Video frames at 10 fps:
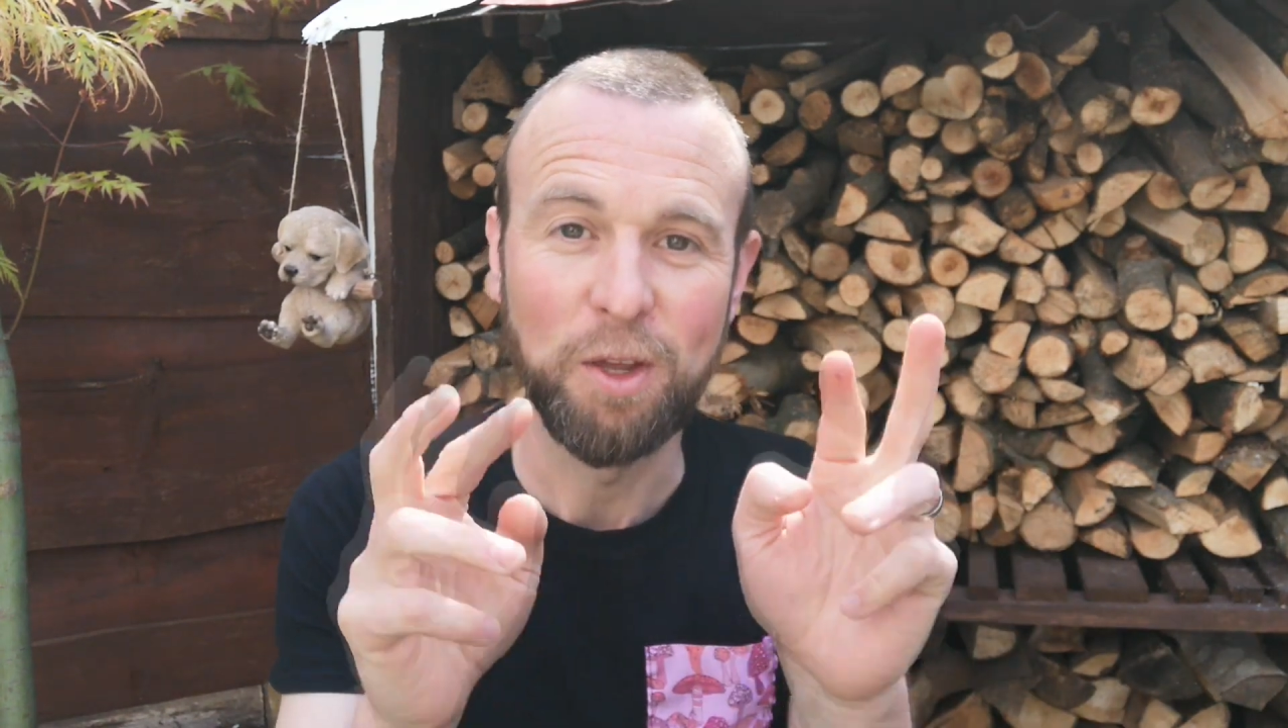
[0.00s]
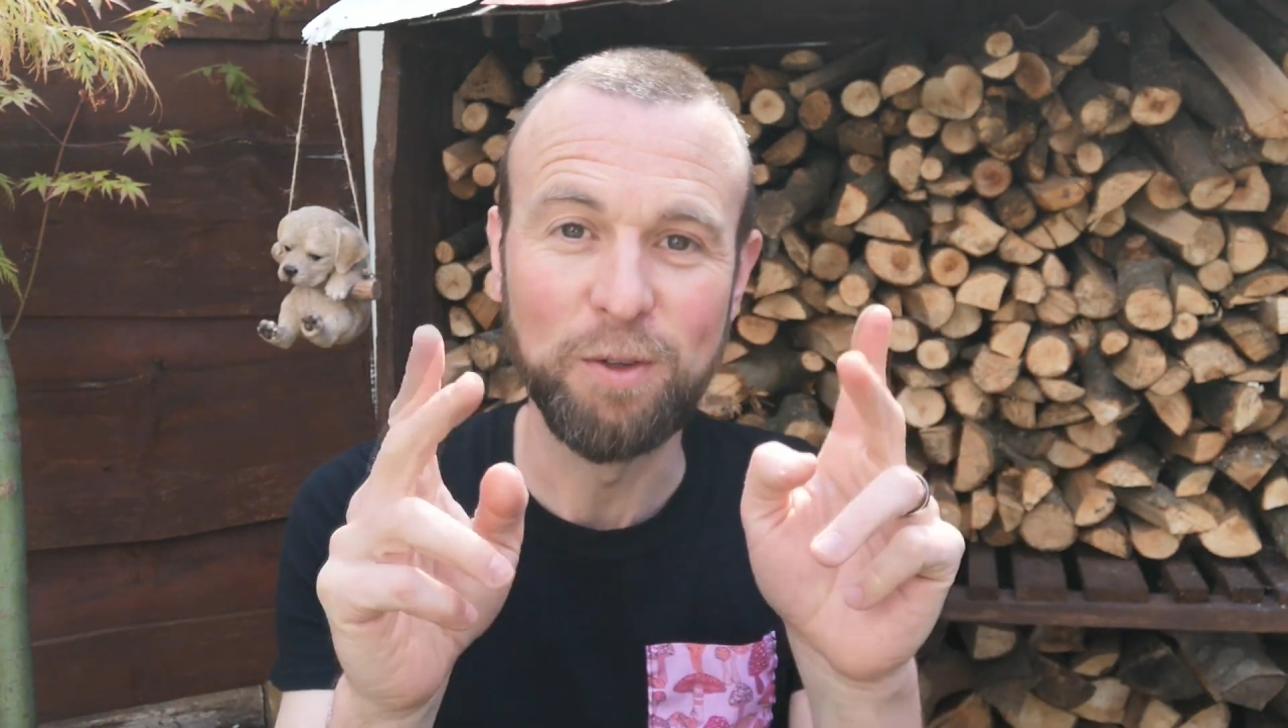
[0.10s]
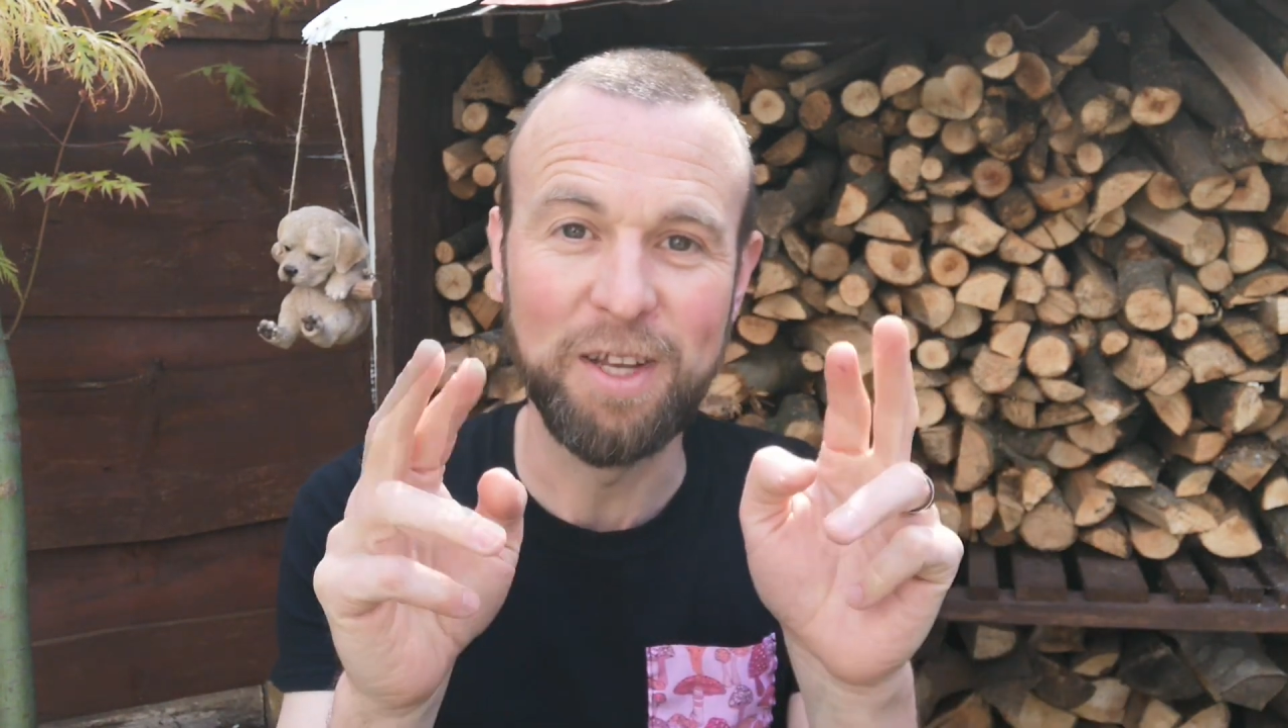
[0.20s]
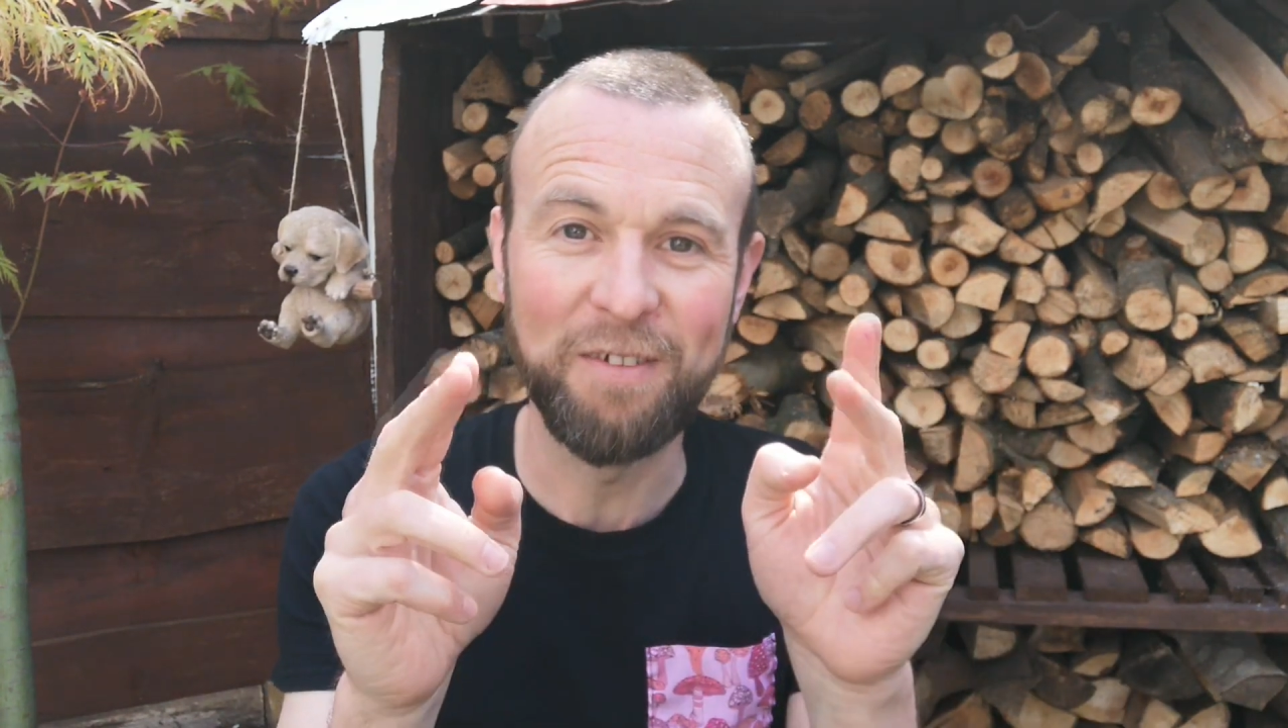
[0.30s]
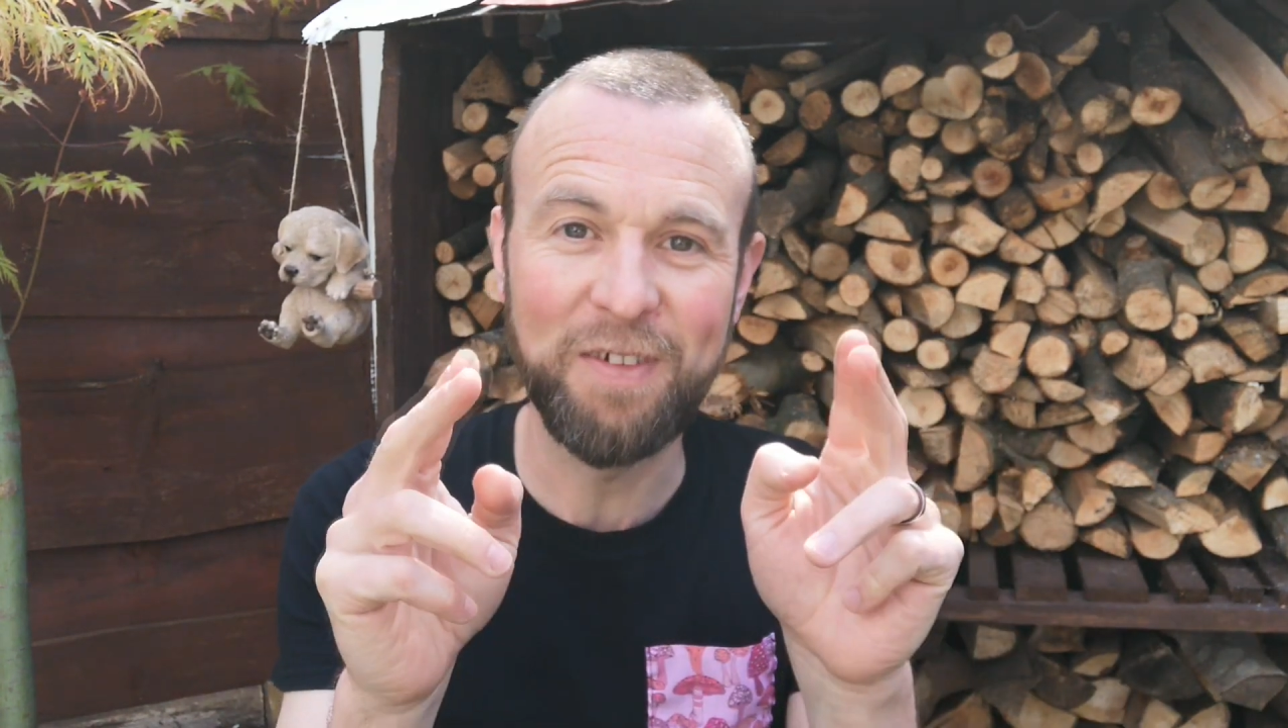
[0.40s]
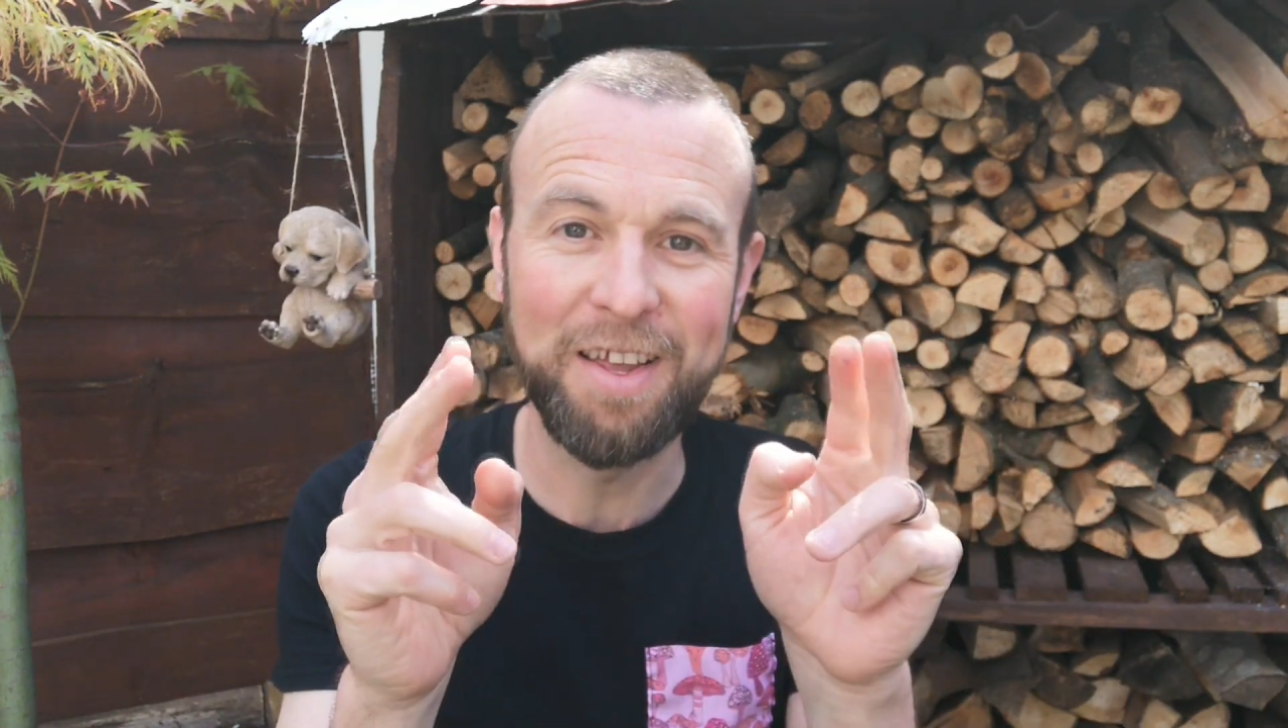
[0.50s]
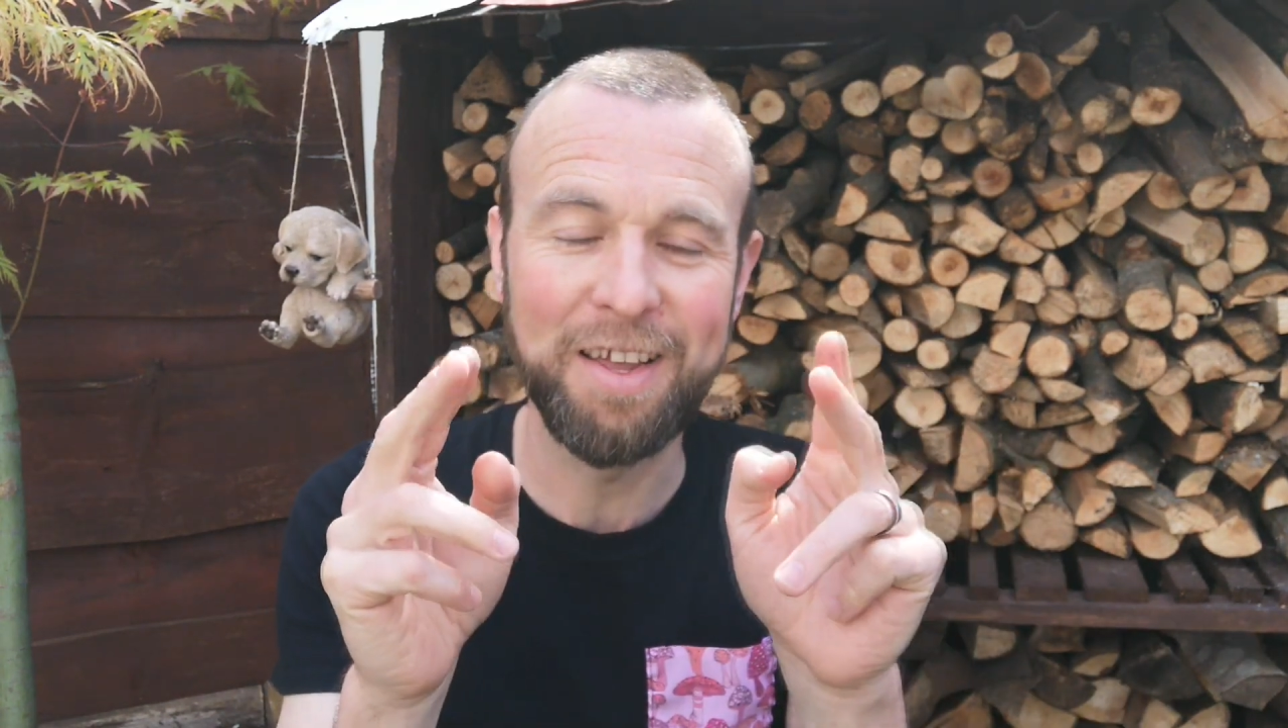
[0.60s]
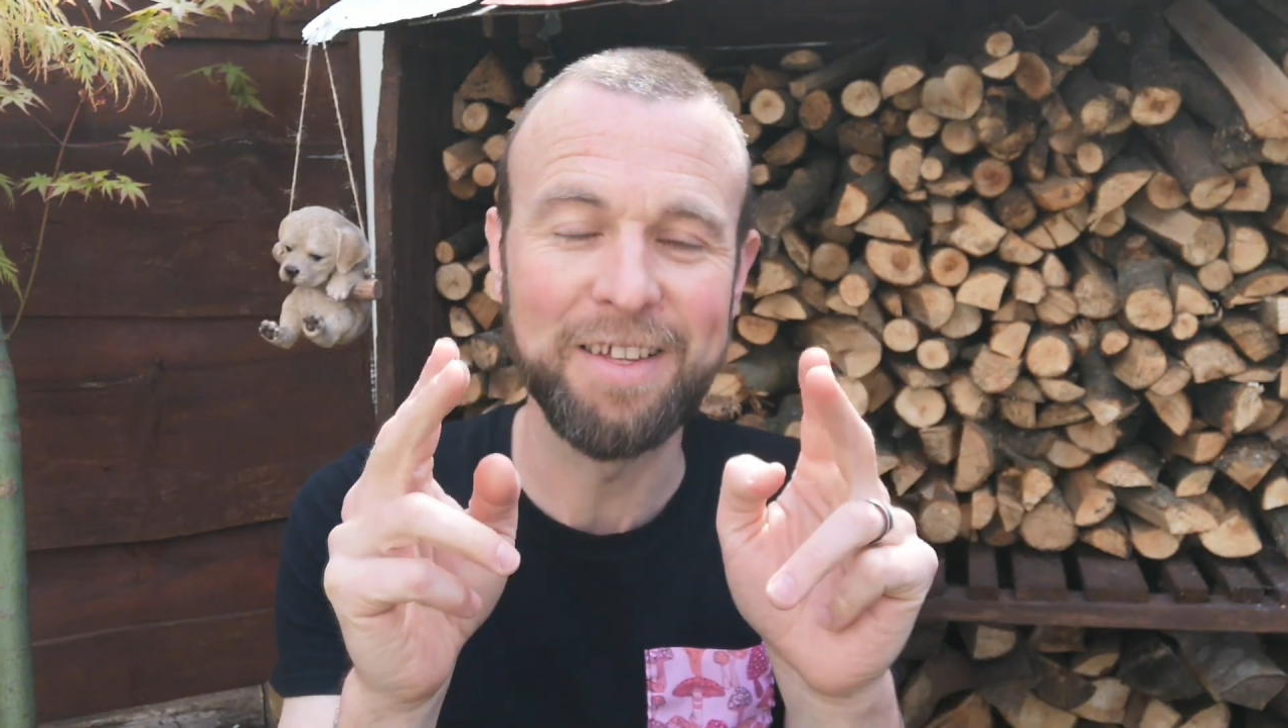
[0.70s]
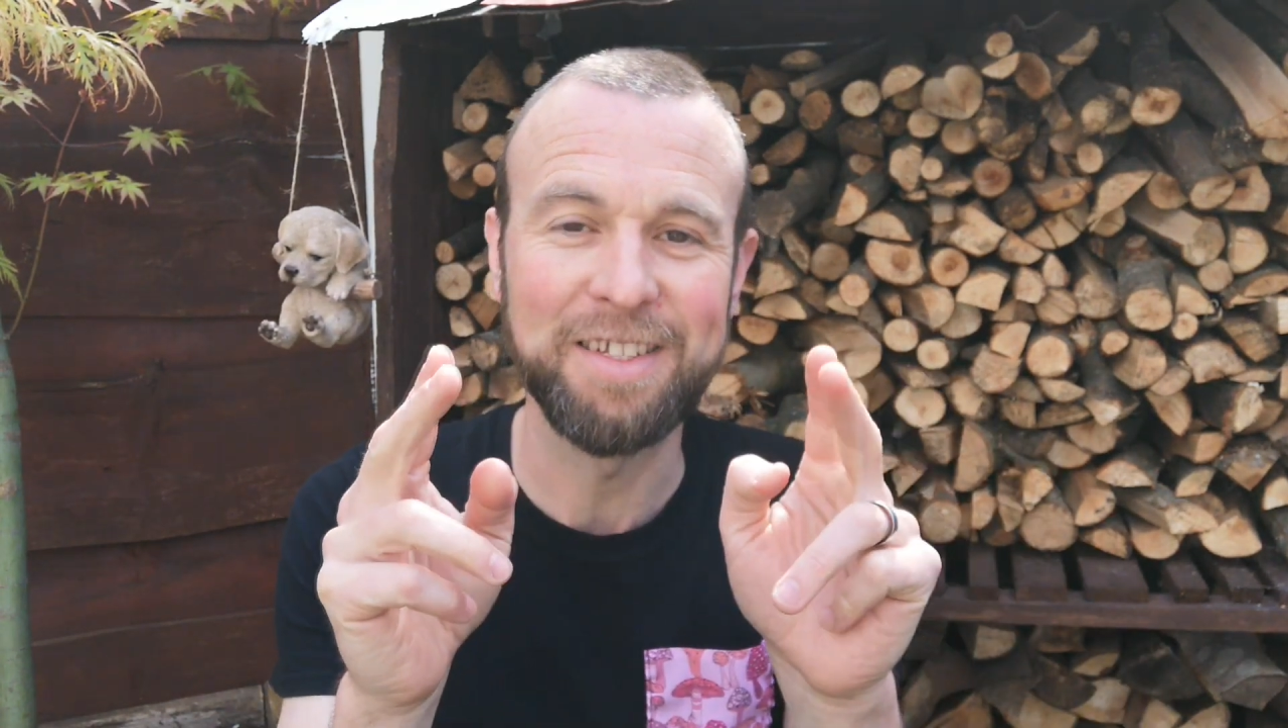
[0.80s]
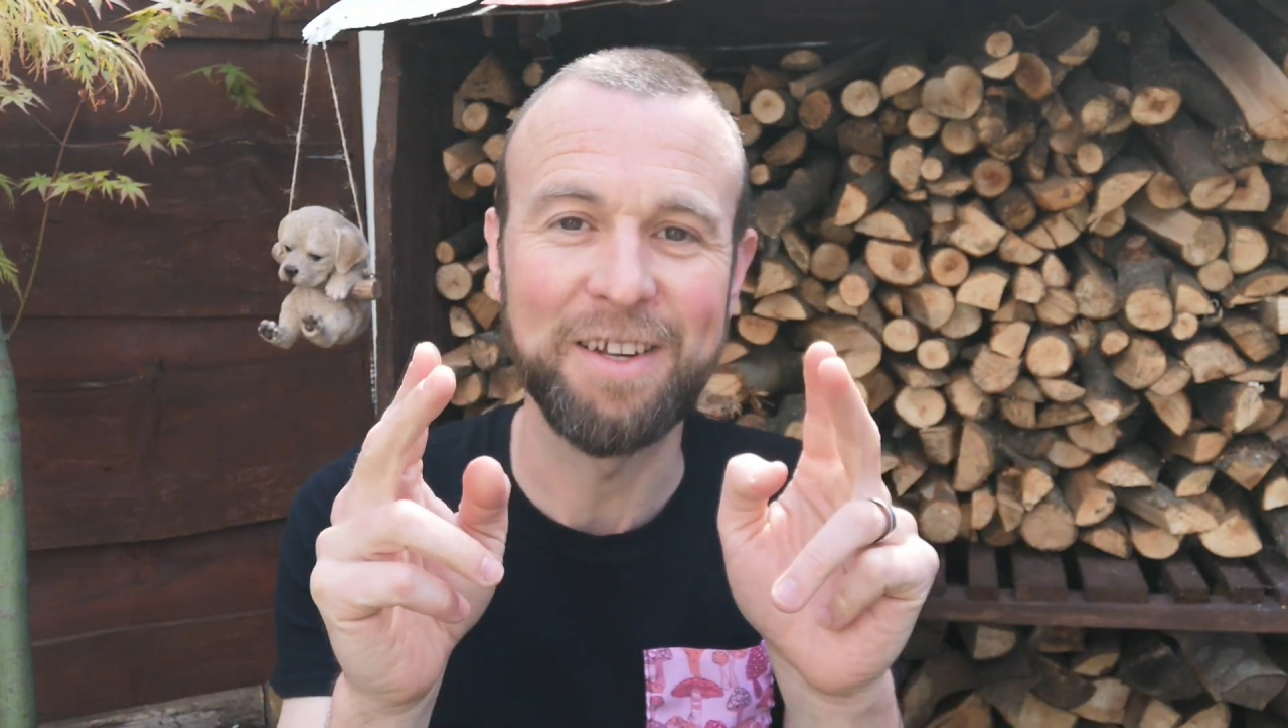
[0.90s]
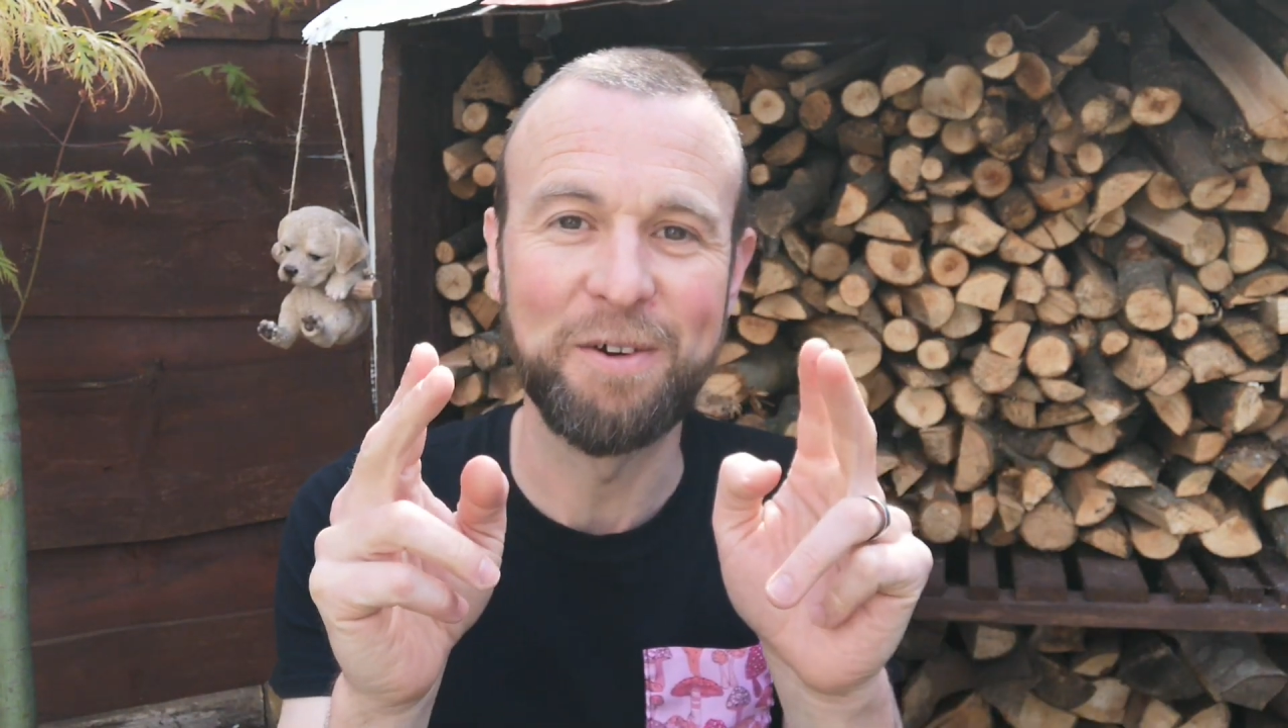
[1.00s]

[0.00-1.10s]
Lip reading: using your fingers,